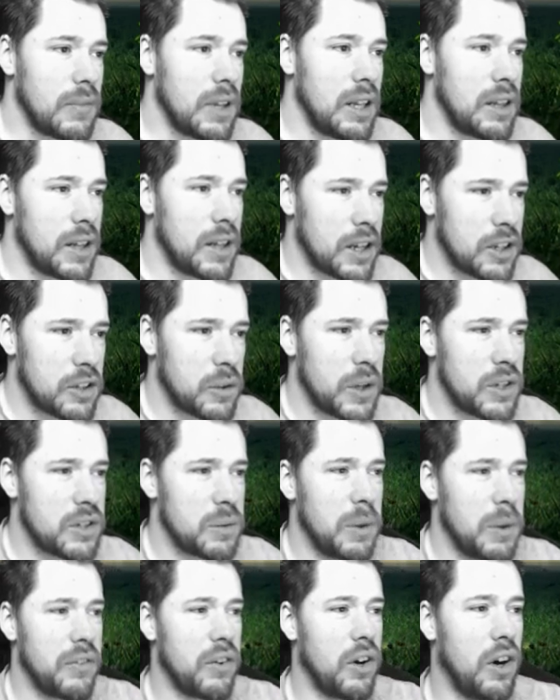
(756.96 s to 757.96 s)
Next
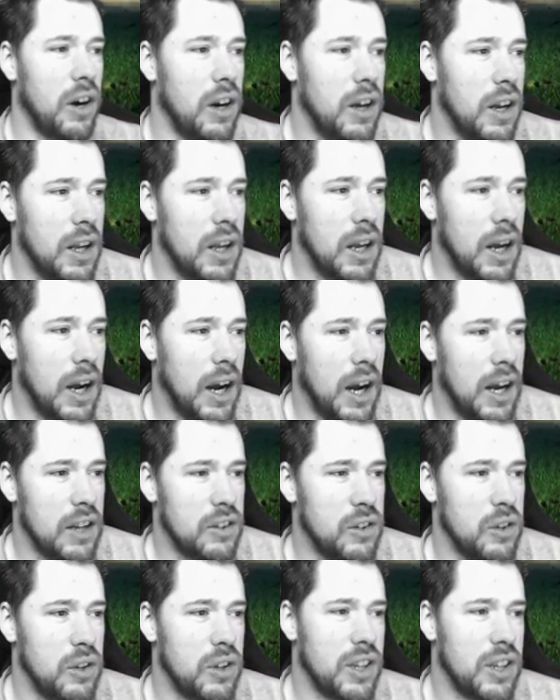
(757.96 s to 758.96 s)
question we've got.
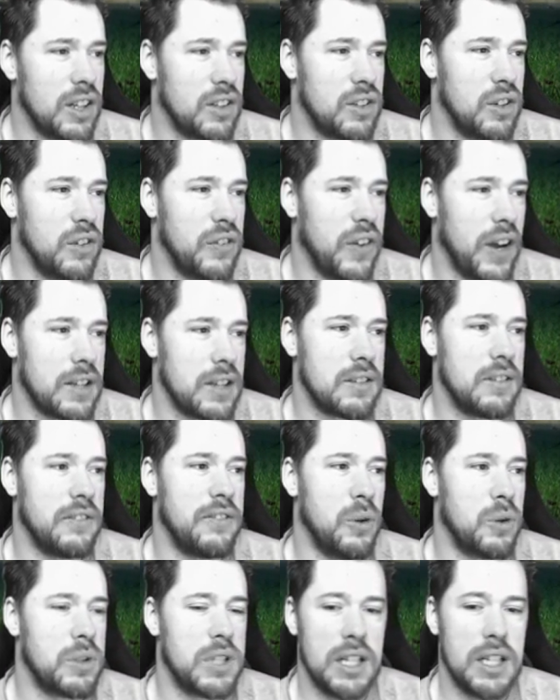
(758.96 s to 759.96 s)
Do you think
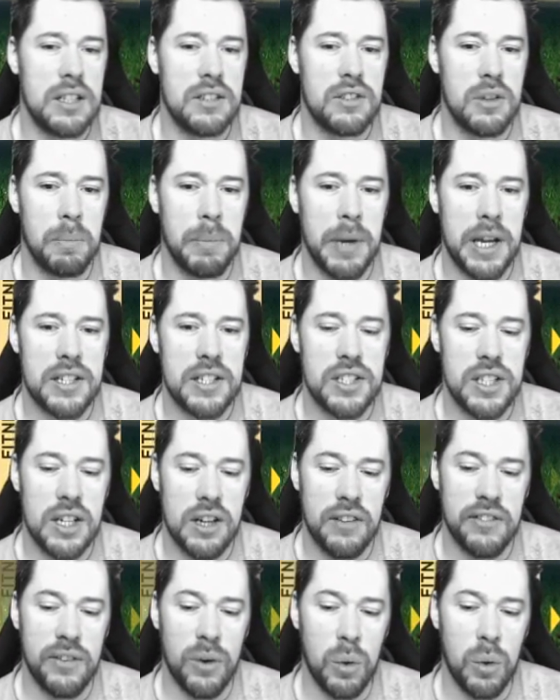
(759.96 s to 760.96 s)
2014 is your best
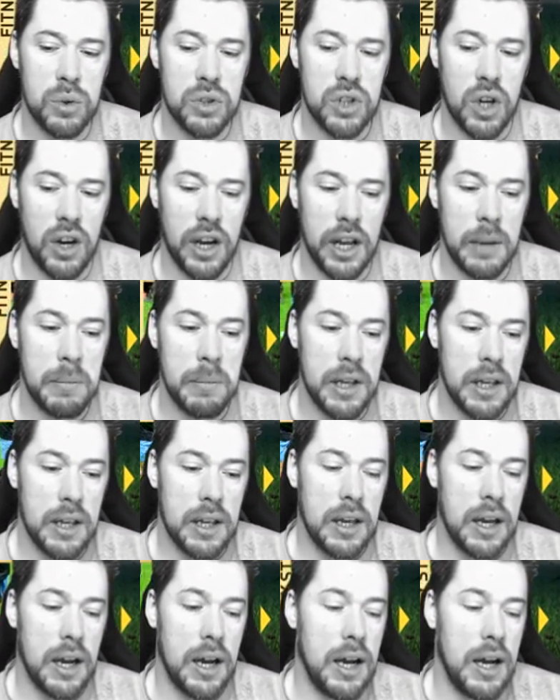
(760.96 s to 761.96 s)
year of all time?
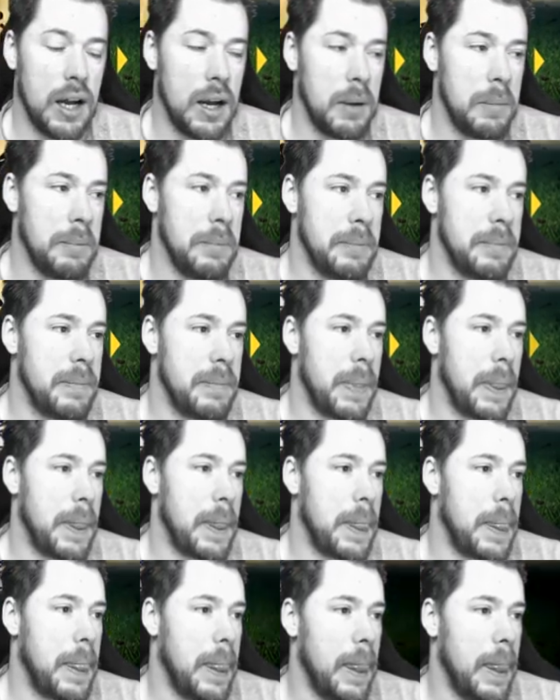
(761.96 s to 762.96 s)

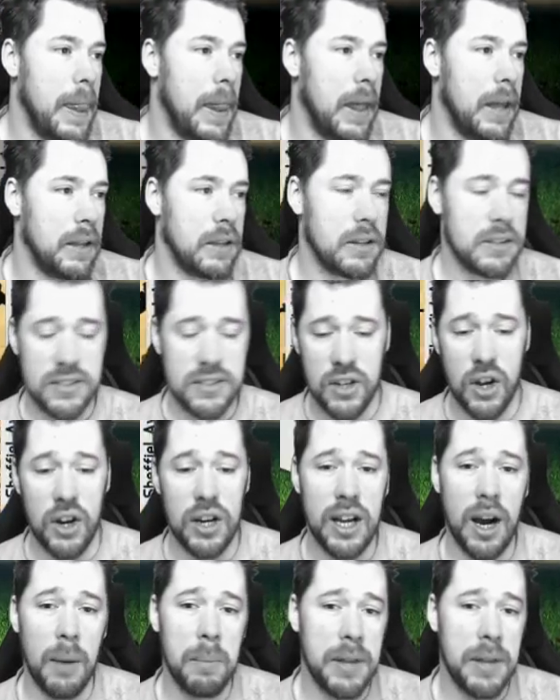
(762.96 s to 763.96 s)
It is
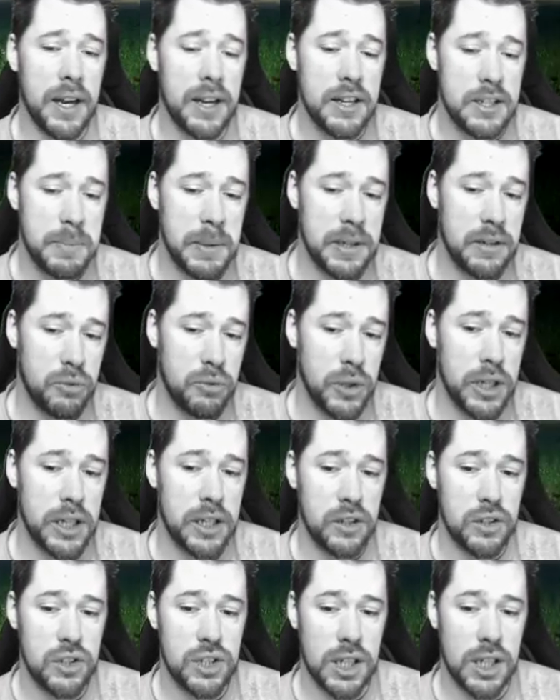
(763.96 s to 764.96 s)
certainly up there. It's been a really
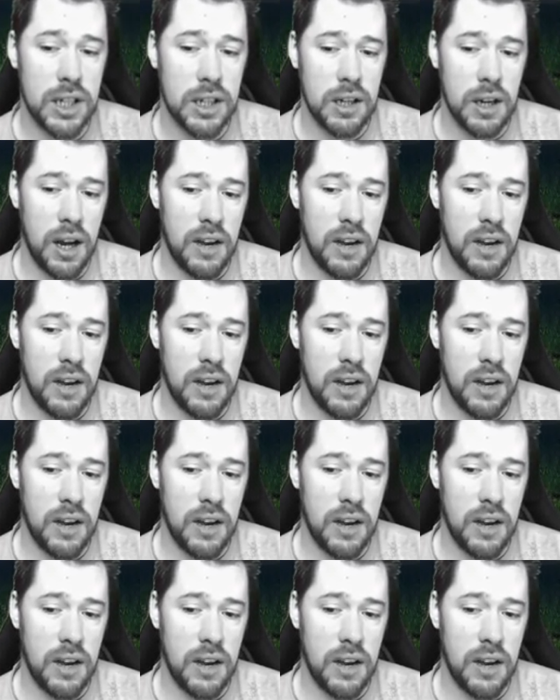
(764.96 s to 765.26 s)
good year.